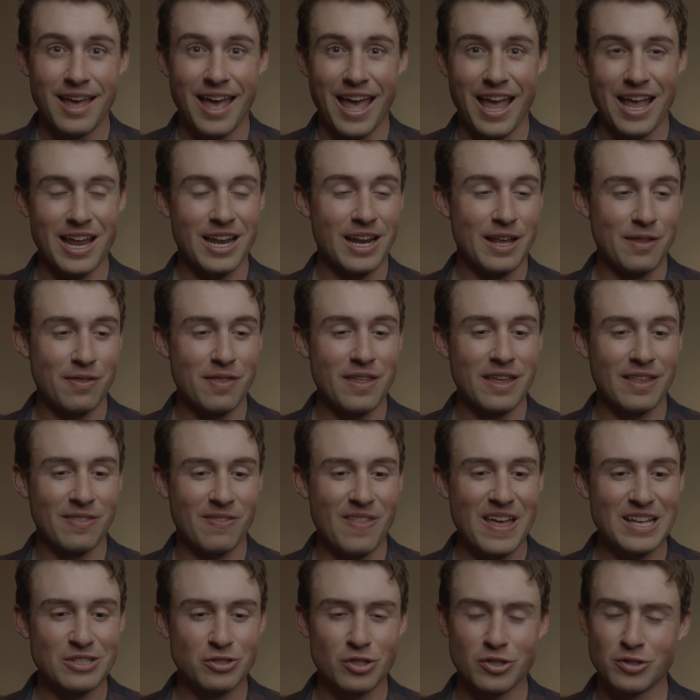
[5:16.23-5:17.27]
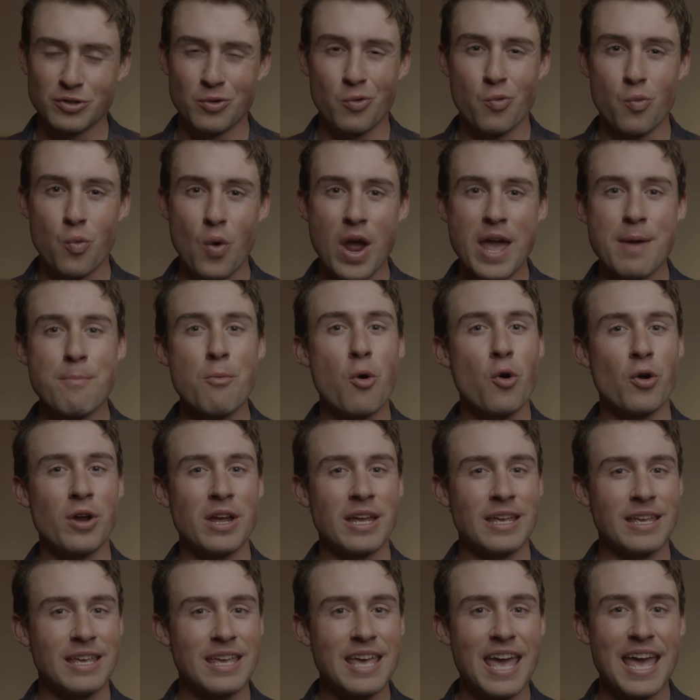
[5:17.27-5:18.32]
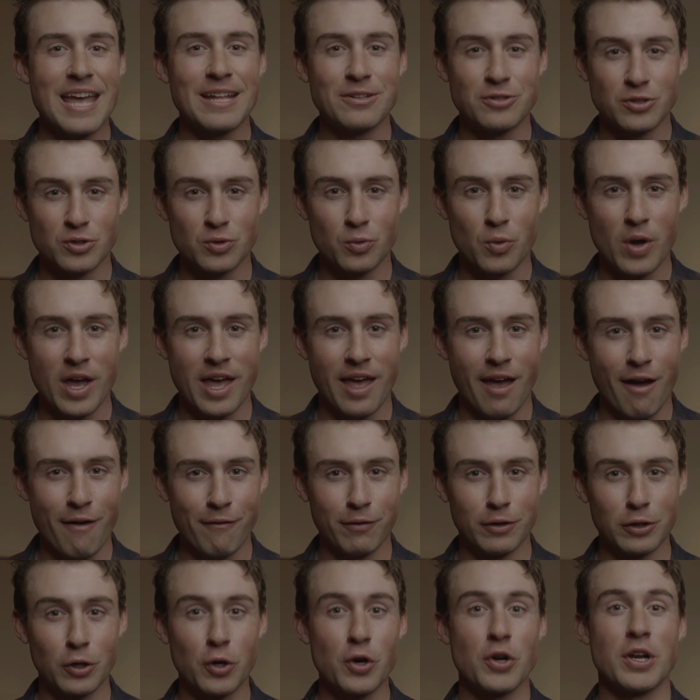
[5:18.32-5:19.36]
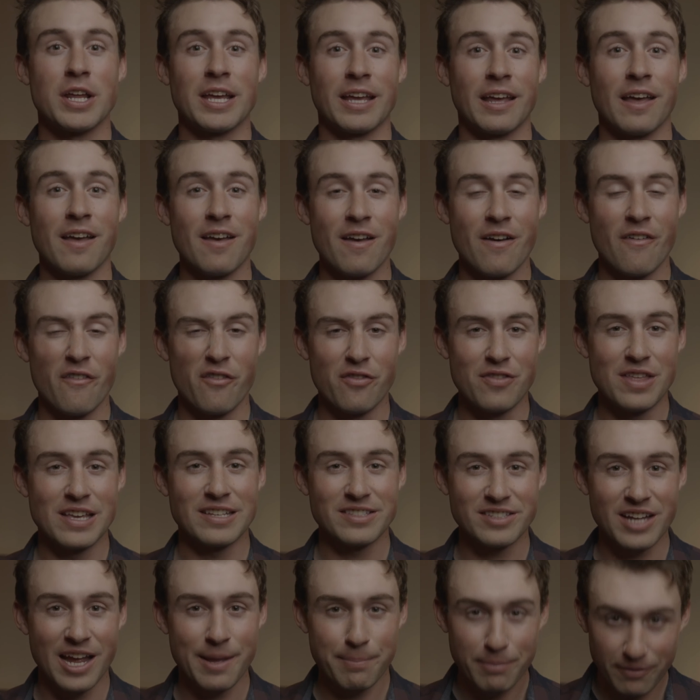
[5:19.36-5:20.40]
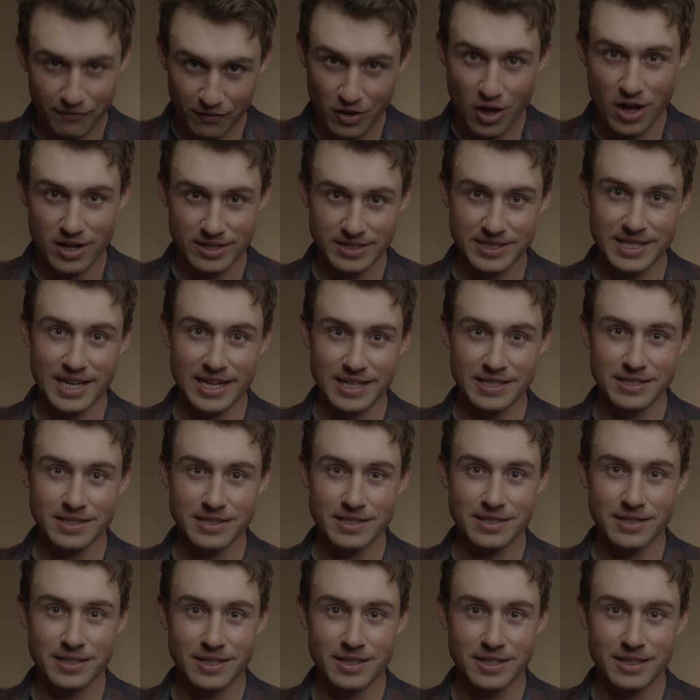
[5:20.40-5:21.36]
And I think that's just a way more engaged way of learning this type of content.